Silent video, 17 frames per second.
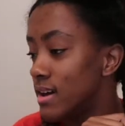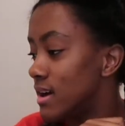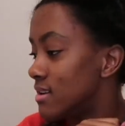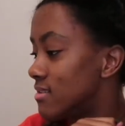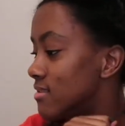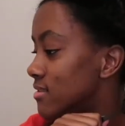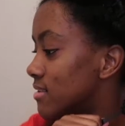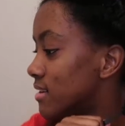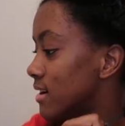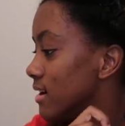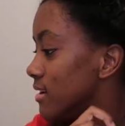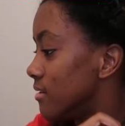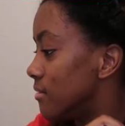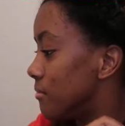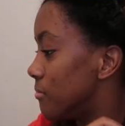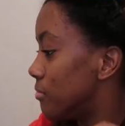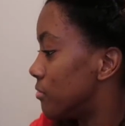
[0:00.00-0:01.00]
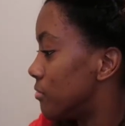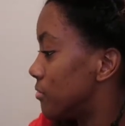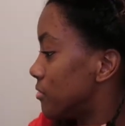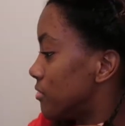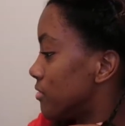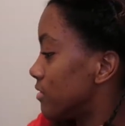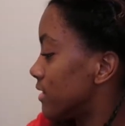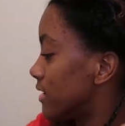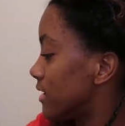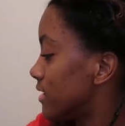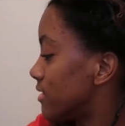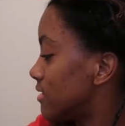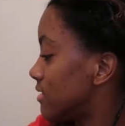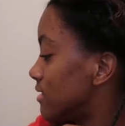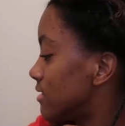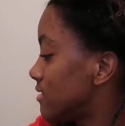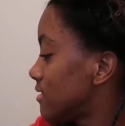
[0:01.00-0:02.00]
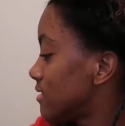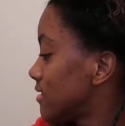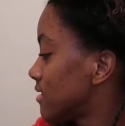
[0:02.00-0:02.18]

I just kind of pull like this.